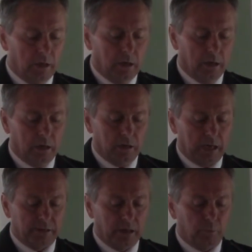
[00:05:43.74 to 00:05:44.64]

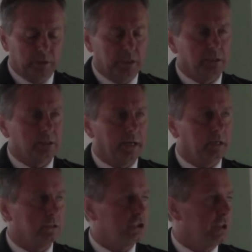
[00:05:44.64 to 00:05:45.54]
I think we need to
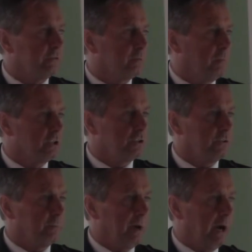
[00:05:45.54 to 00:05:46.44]
take and shift much
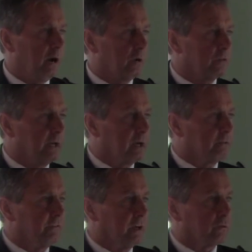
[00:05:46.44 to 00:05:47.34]
of the power that our
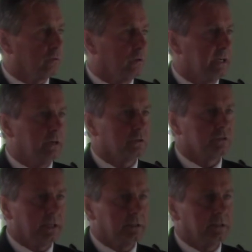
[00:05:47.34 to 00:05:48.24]
federal
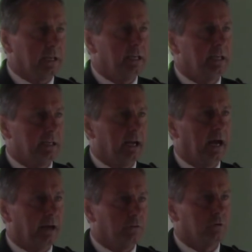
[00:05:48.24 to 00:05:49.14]
leaders think that they need to
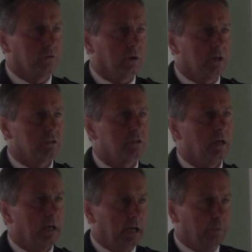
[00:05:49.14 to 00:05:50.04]
have over us,
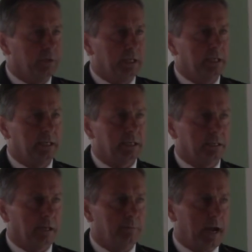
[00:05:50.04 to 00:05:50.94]
and we need to get
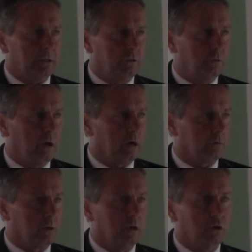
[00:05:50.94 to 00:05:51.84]
that back to our
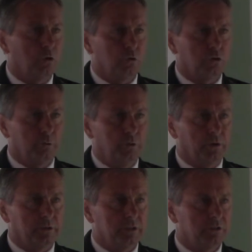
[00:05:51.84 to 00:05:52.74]
local
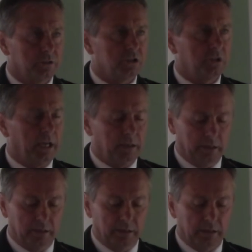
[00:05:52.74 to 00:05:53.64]
communities, the state
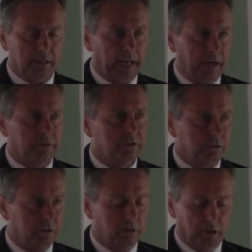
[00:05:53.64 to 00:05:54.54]
and the counties
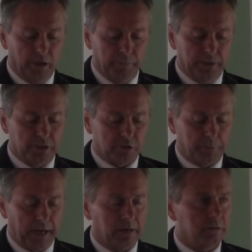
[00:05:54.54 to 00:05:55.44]
and
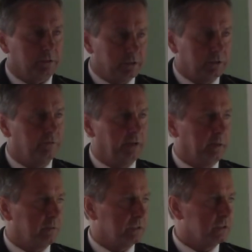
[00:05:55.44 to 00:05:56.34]
municipalities and
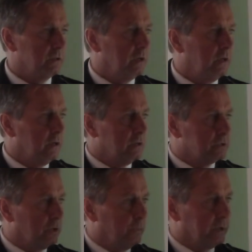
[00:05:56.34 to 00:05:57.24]
families.
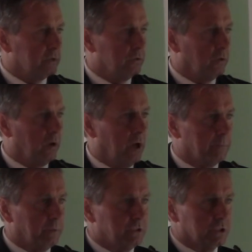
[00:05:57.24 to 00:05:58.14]
So we can do a
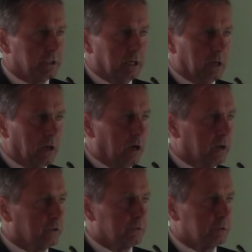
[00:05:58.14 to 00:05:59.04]
lot by just getting a lot
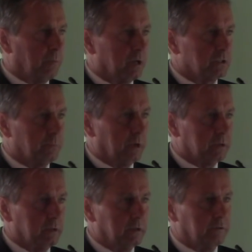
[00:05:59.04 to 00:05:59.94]
of the
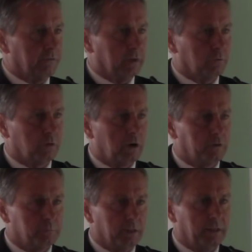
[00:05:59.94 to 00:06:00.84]
responsibility that the federal
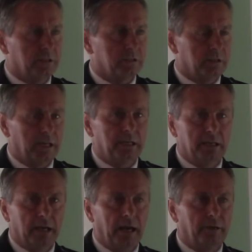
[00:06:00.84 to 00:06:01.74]
government thinks that they
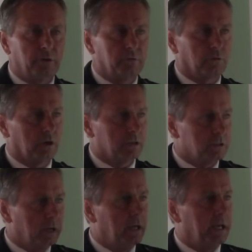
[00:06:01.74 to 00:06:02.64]
need to have over
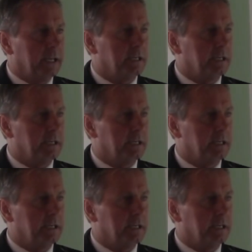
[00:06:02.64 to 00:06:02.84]
us and